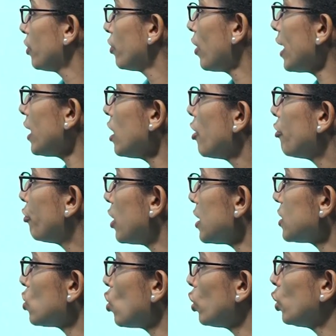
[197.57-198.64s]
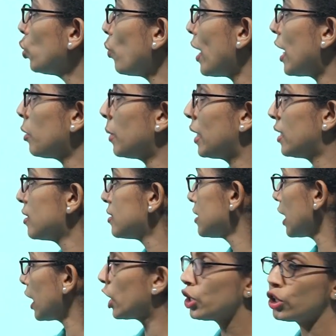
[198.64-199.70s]
Right? First row 2 elements,
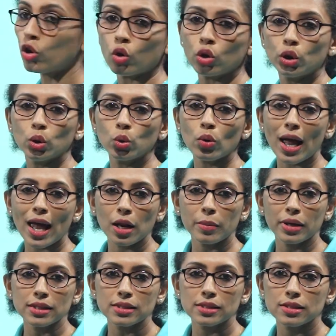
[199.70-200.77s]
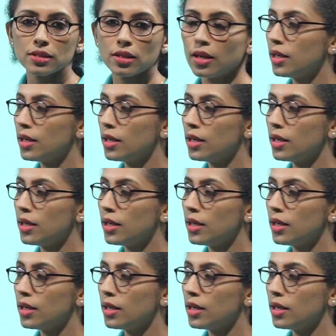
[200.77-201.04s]
second row 2 elements.